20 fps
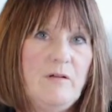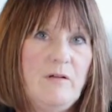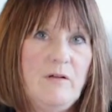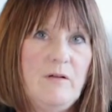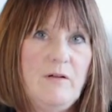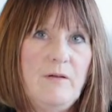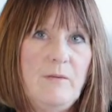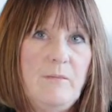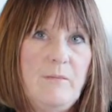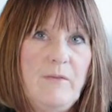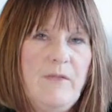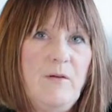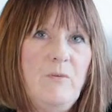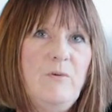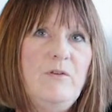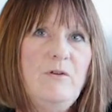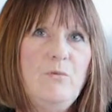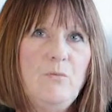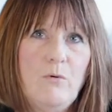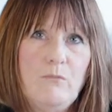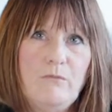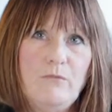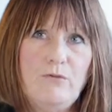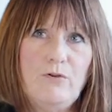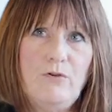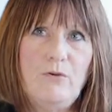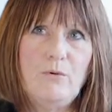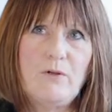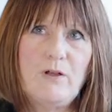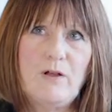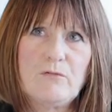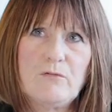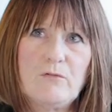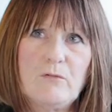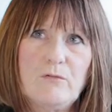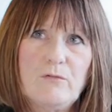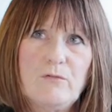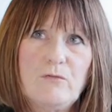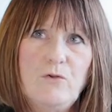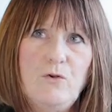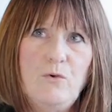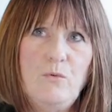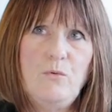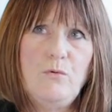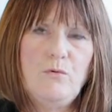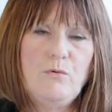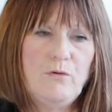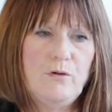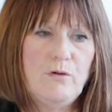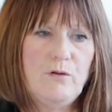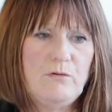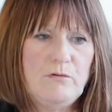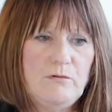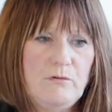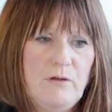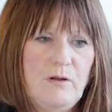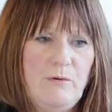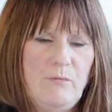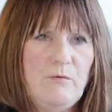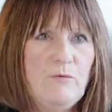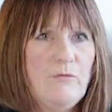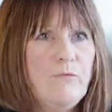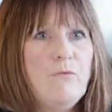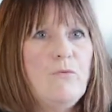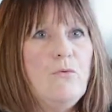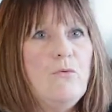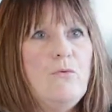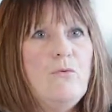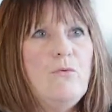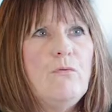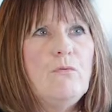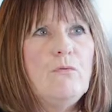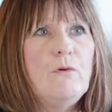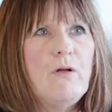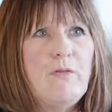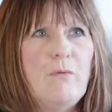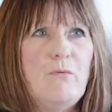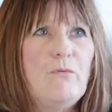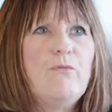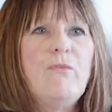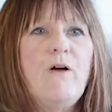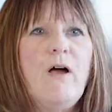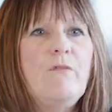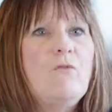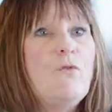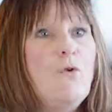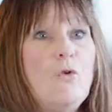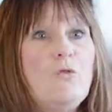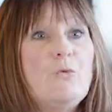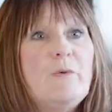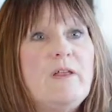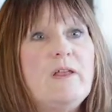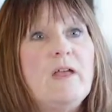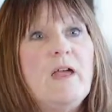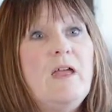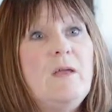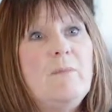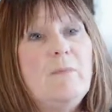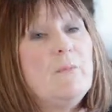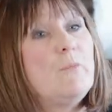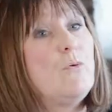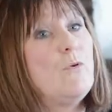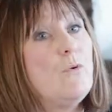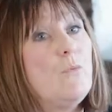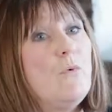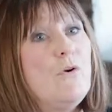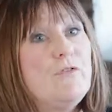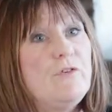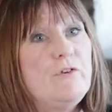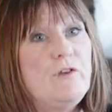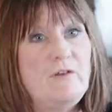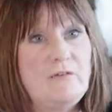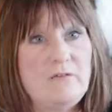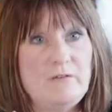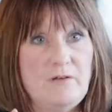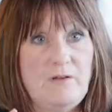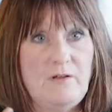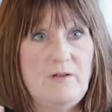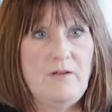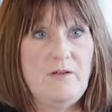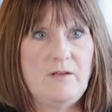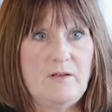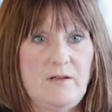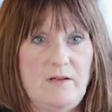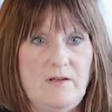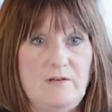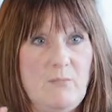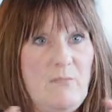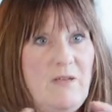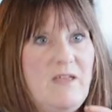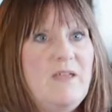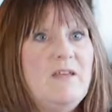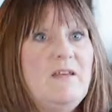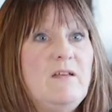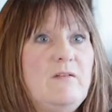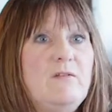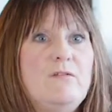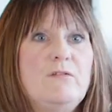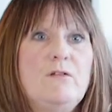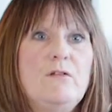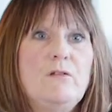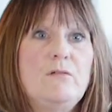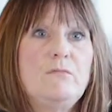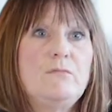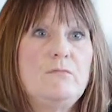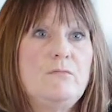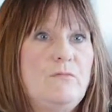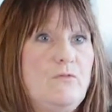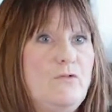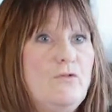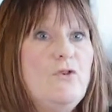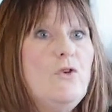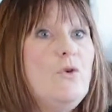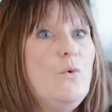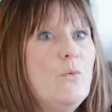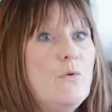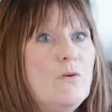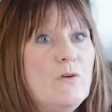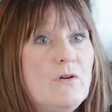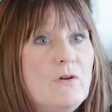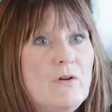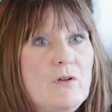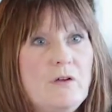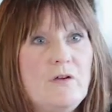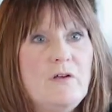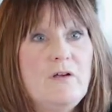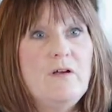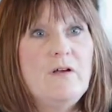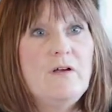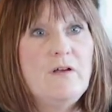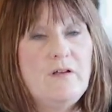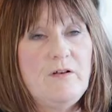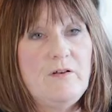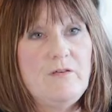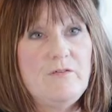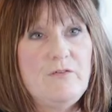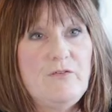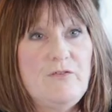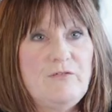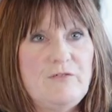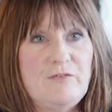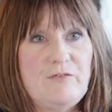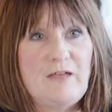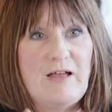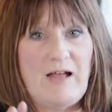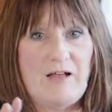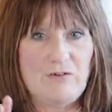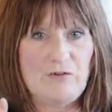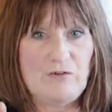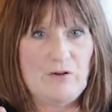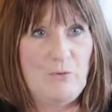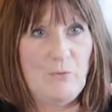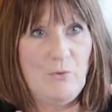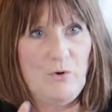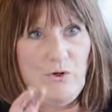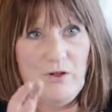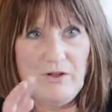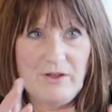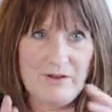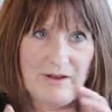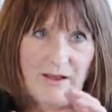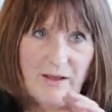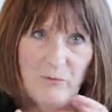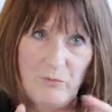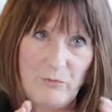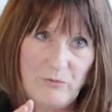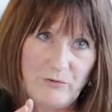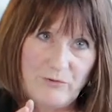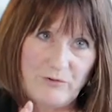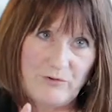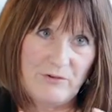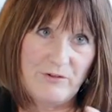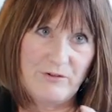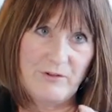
I think we did one for Newcastle School, and it was I think it was 5 colours when it came in, but they wanted it kind of making into 2. And actually working out